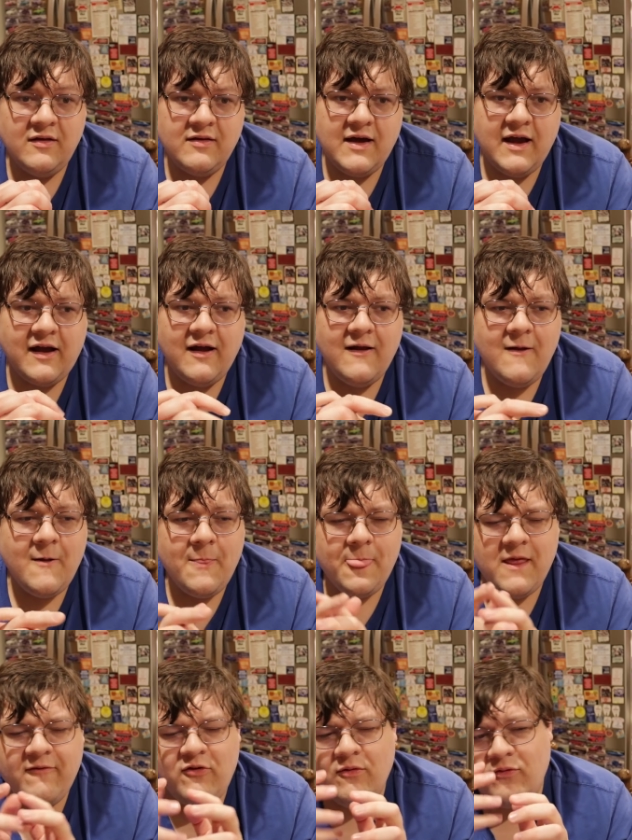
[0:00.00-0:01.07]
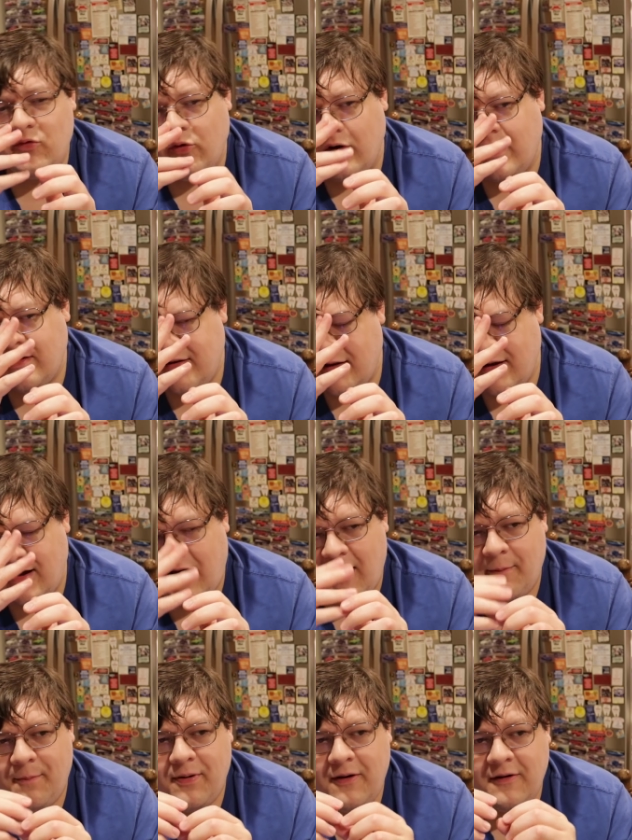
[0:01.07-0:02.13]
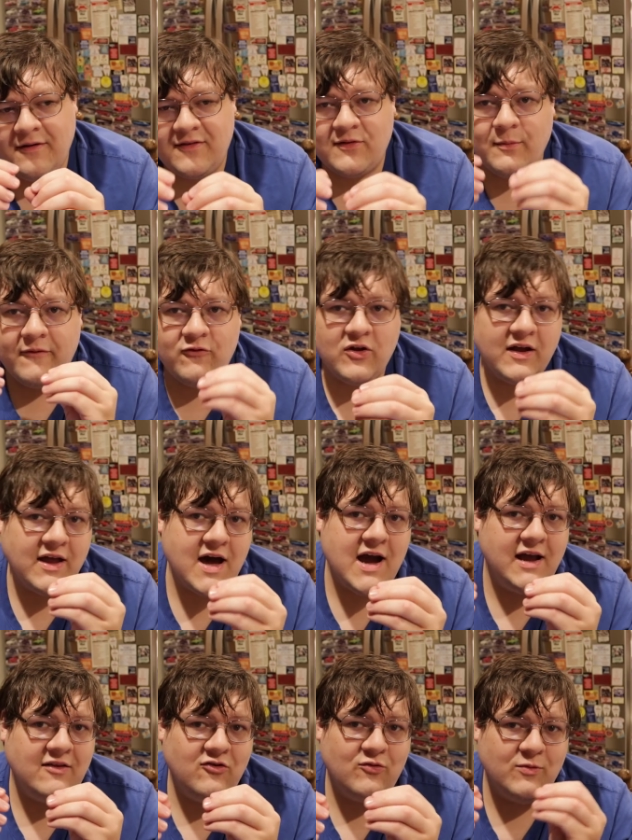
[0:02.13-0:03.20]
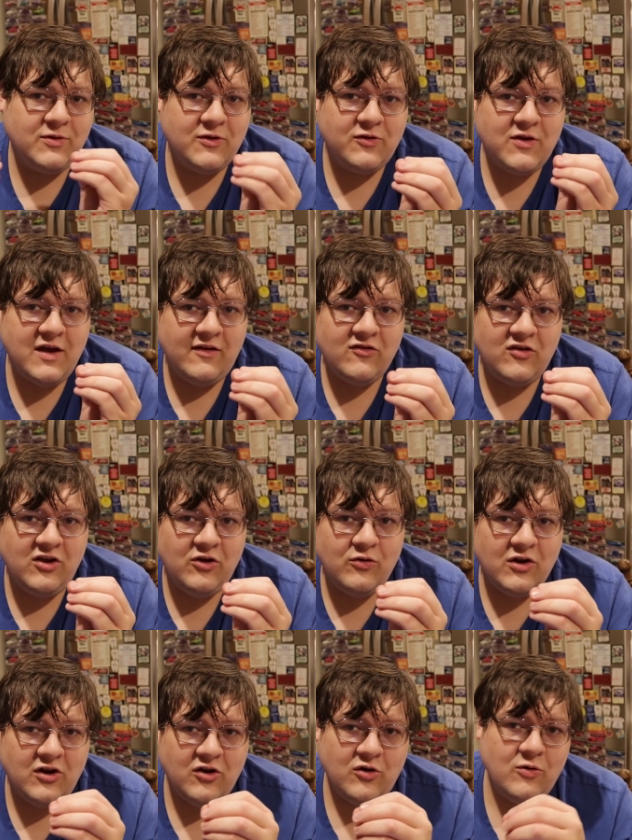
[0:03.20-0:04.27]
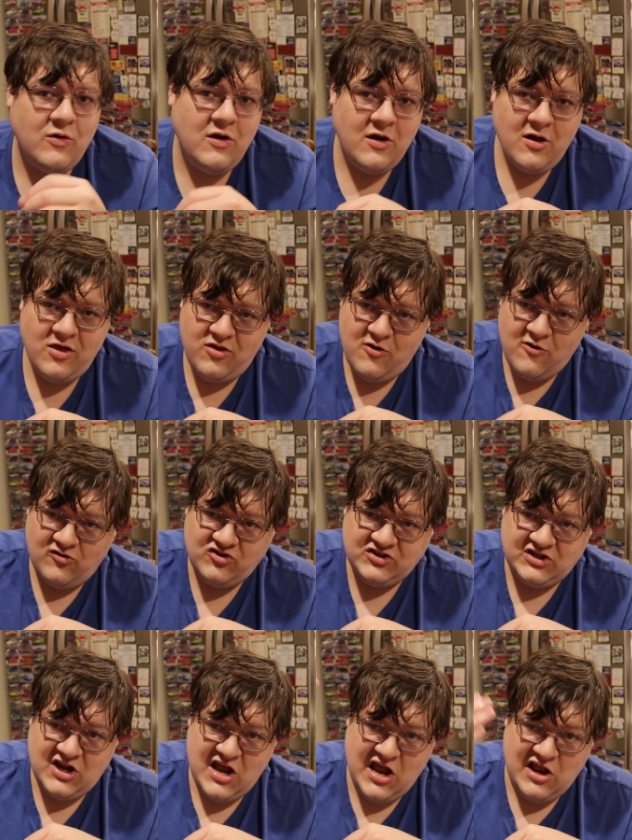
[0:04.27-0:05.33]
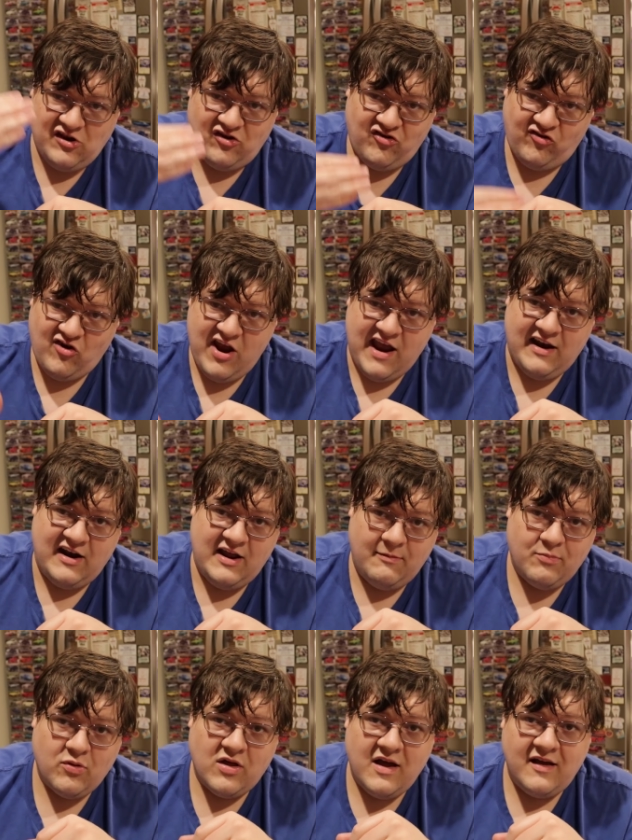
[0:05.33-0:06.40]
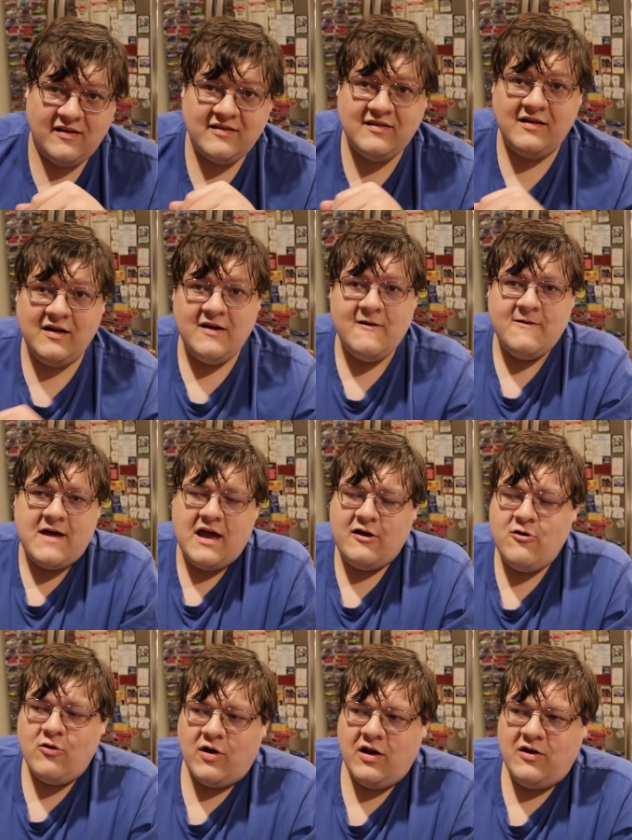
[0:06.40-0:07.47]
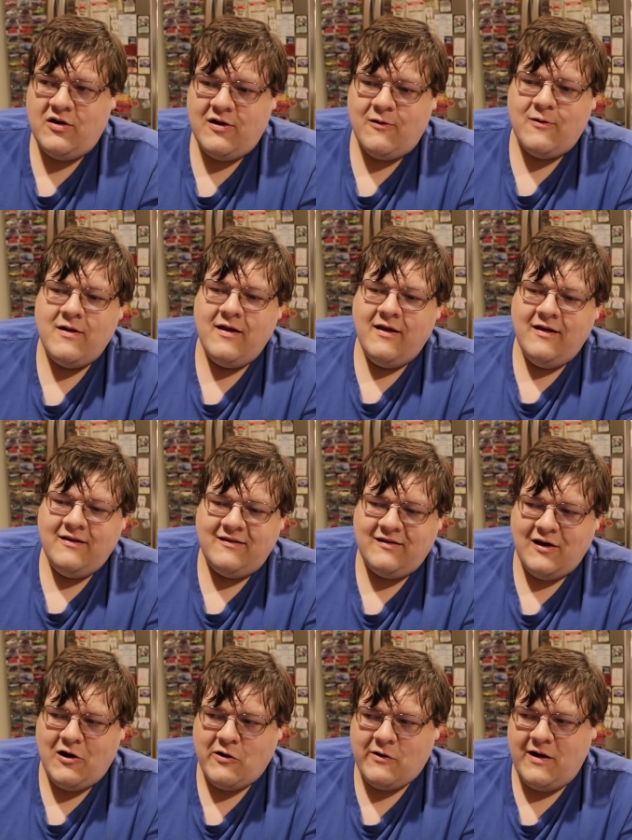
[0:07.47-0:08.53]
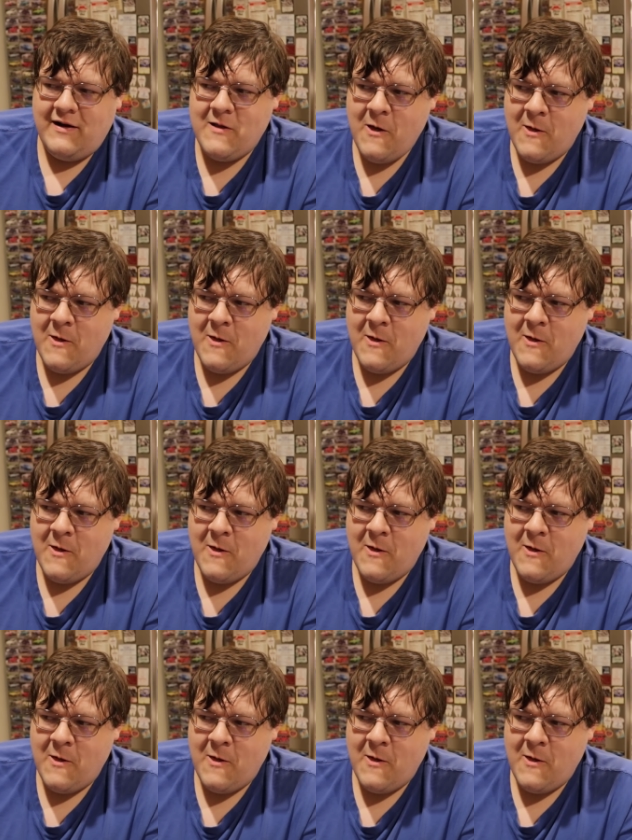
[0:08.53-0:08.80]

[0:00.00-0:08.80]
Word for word: Like, if you've looked up some of the guides with the things that you can do, they're just insanity plays that you can do. So,